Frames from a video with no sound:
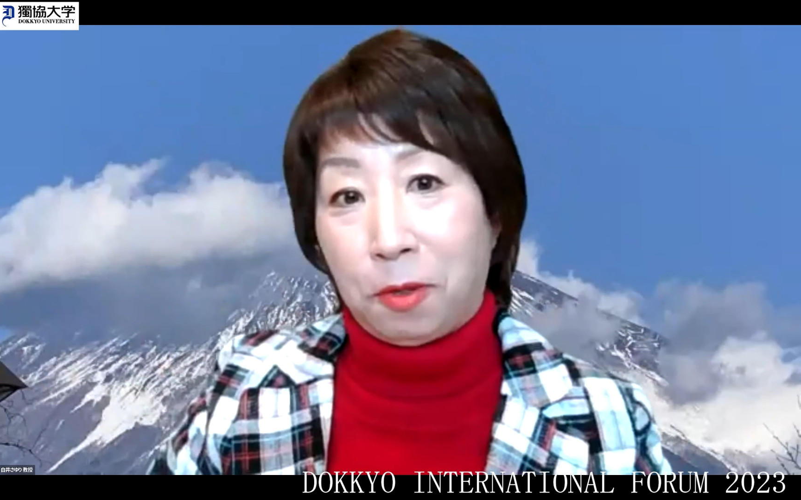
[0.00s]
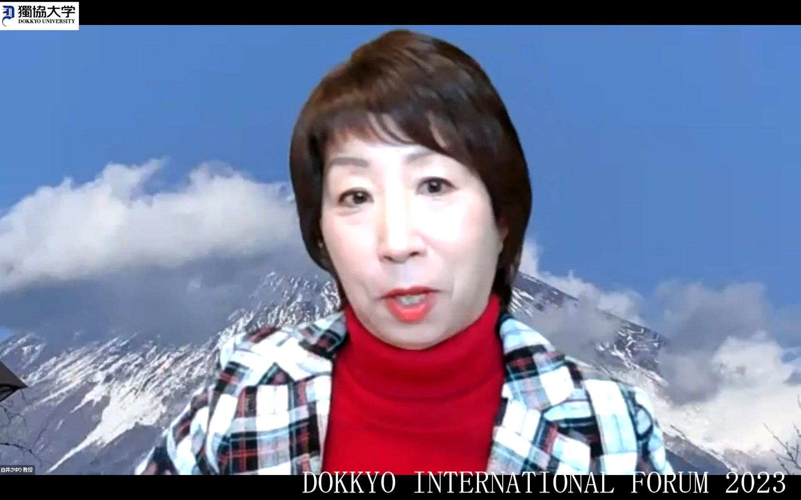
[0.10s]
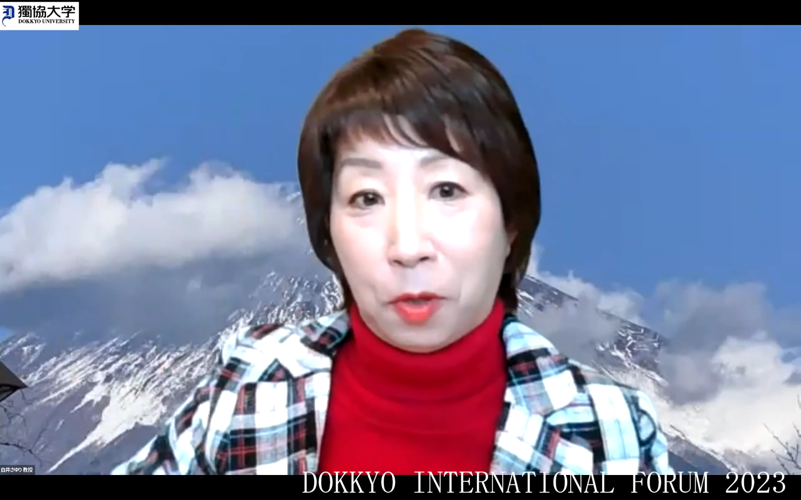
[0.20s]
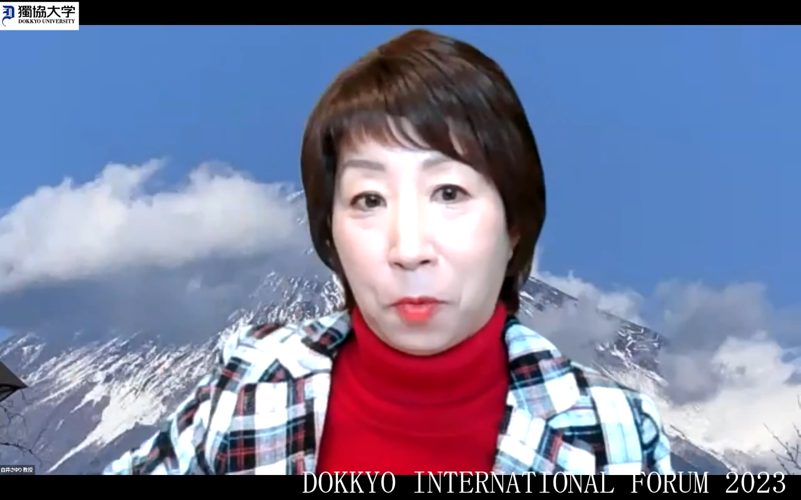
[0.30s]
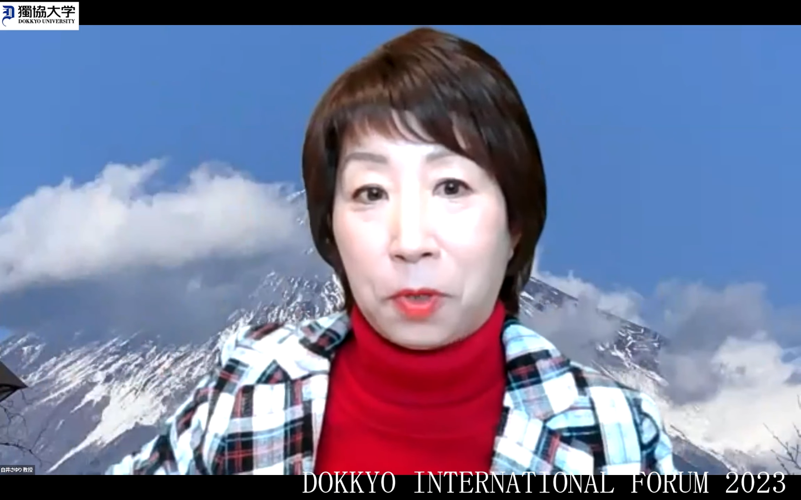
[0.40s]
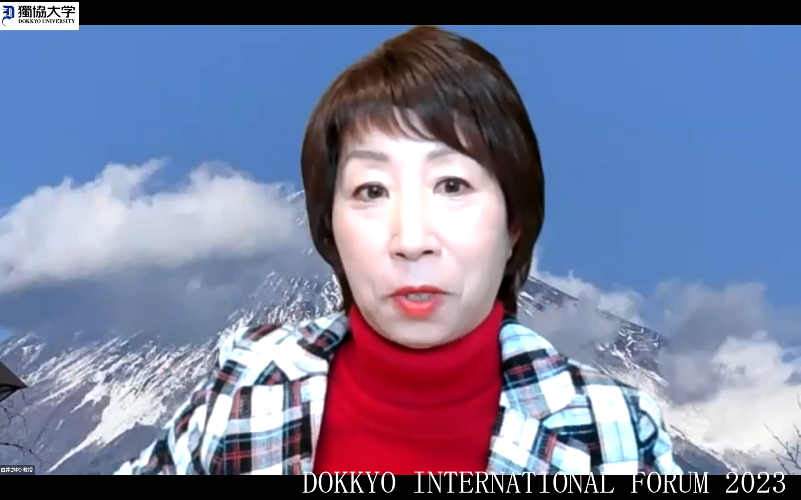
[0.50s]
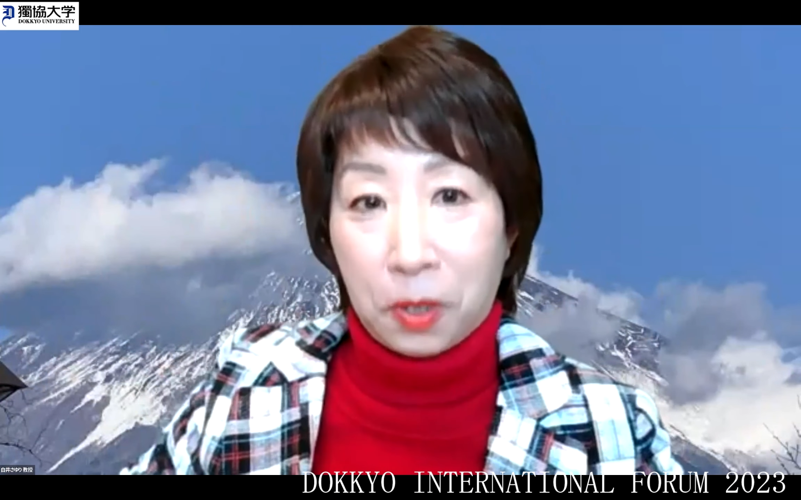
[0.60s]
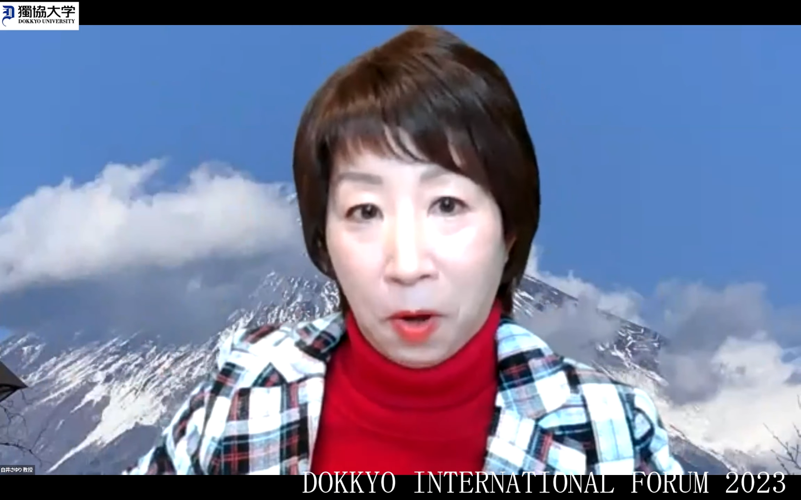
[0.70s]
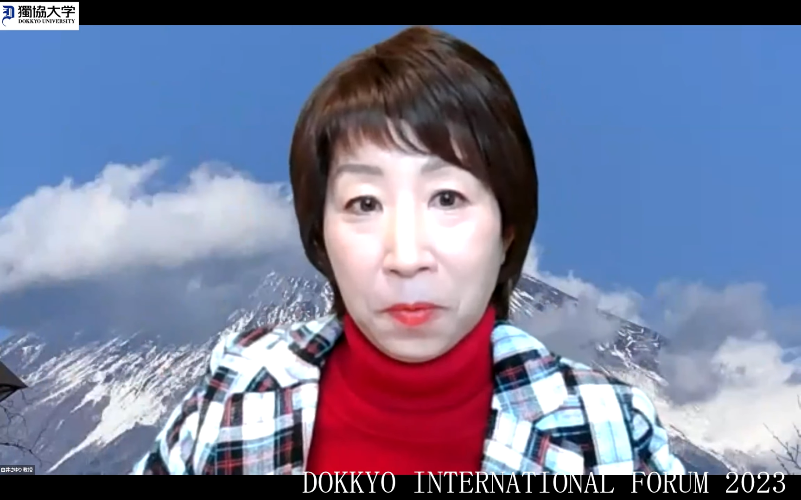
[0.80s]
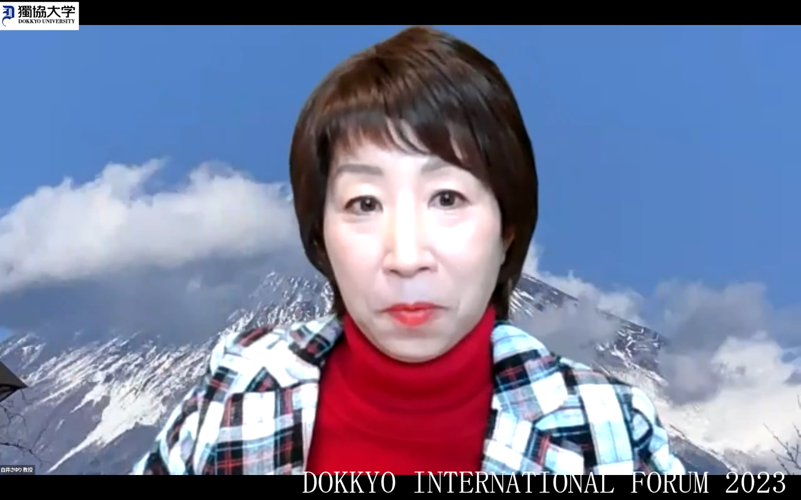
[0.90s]
and that is why
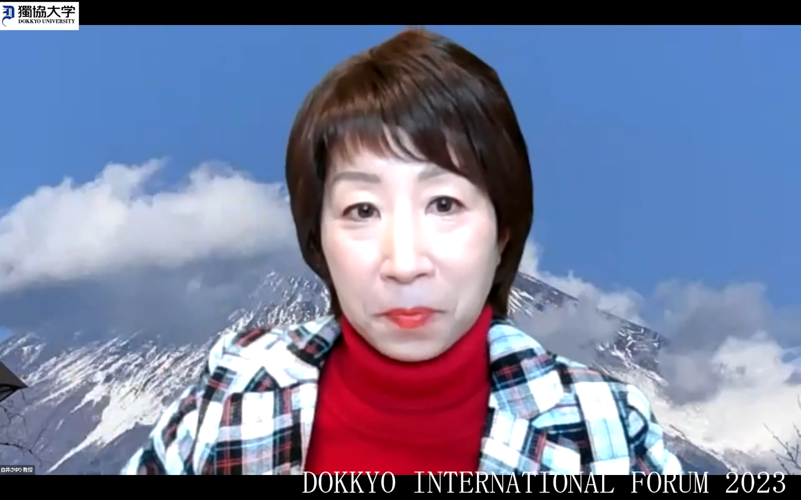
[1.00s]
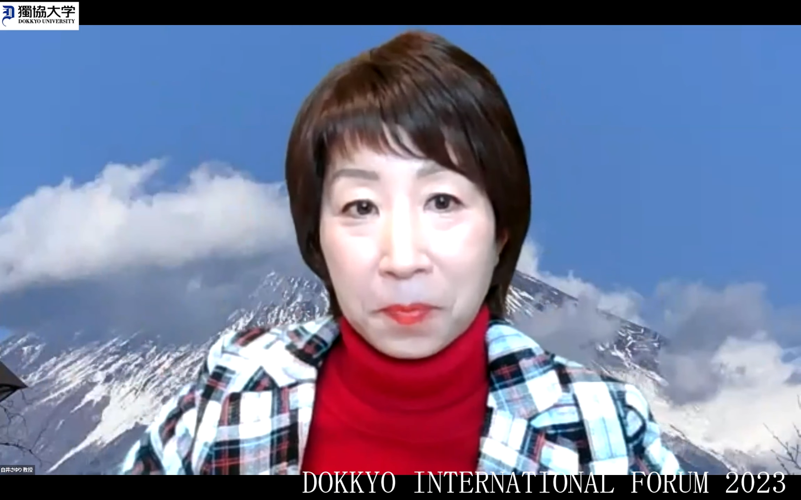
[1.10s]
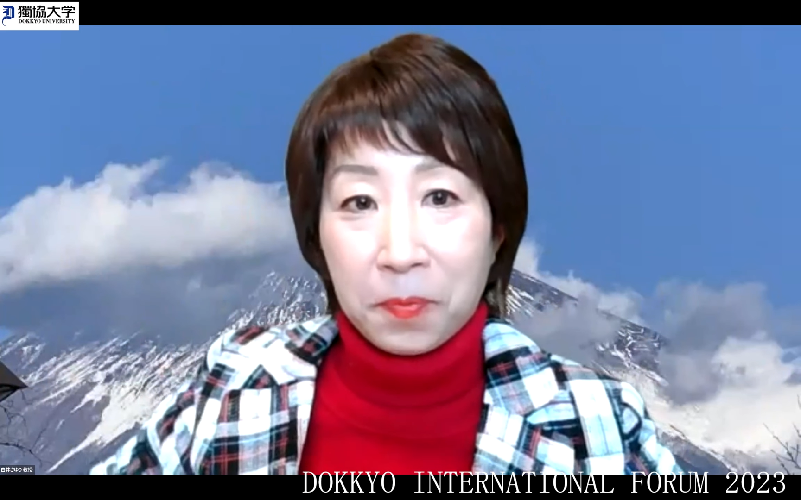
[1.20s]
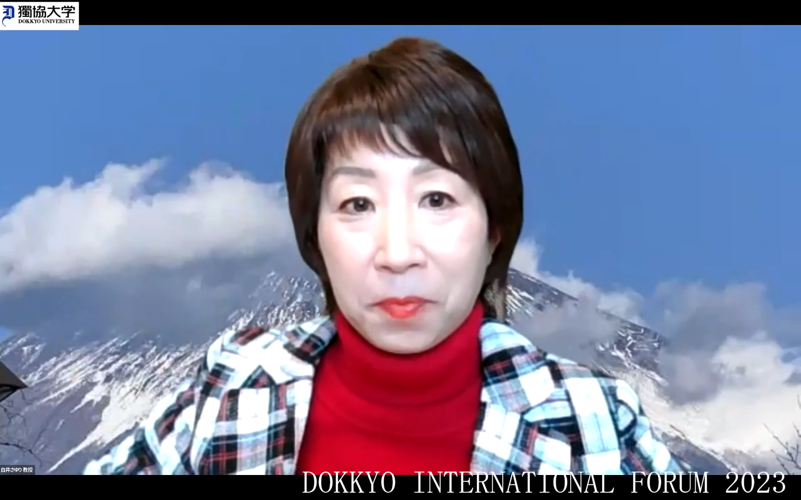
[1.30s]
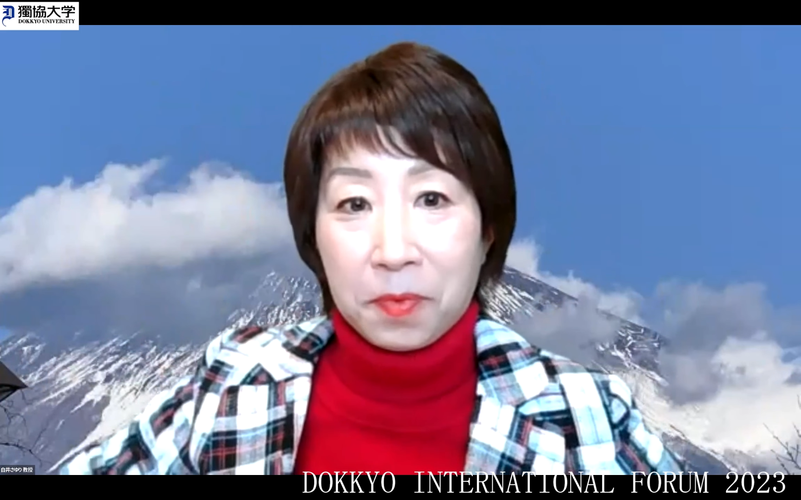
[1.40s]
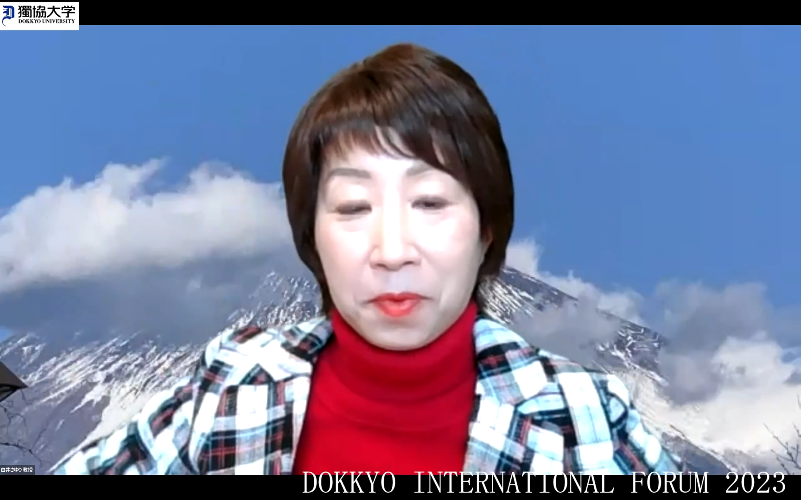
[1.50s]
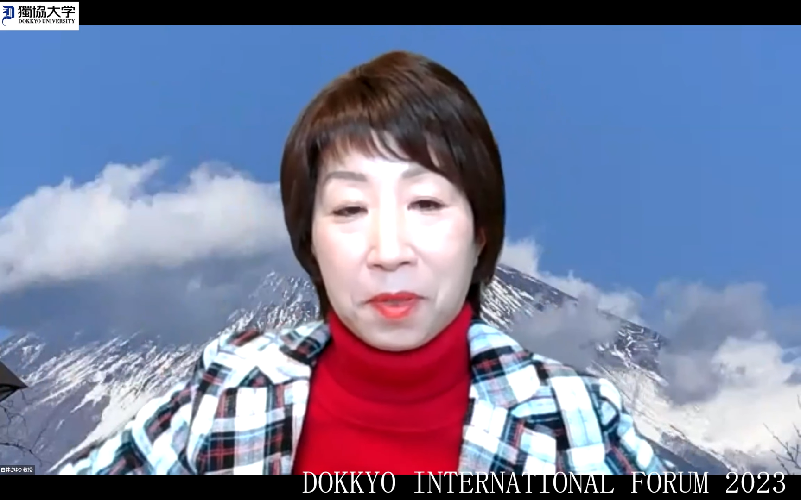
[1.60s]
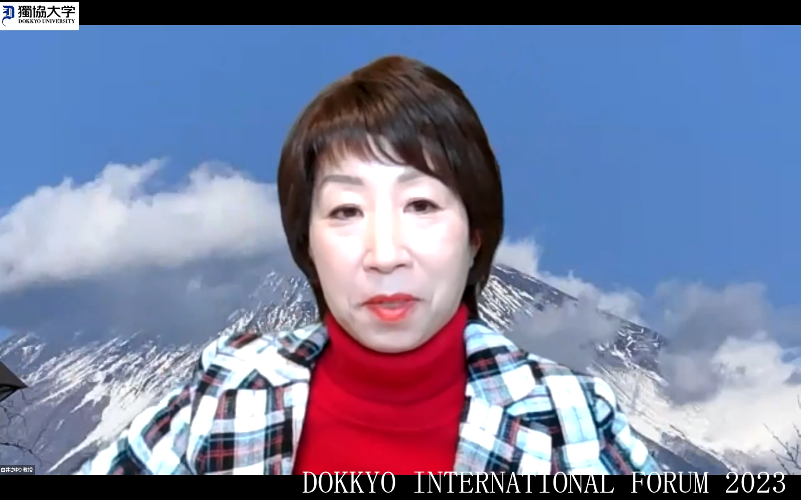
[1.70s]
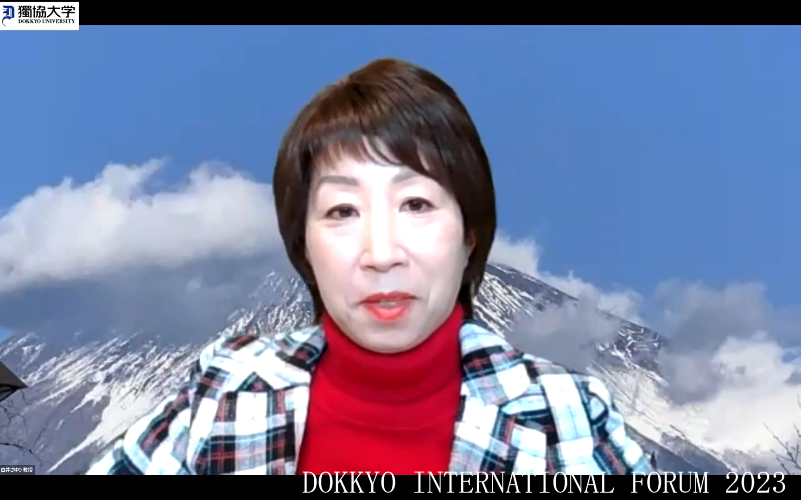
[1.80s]
we're seeing development.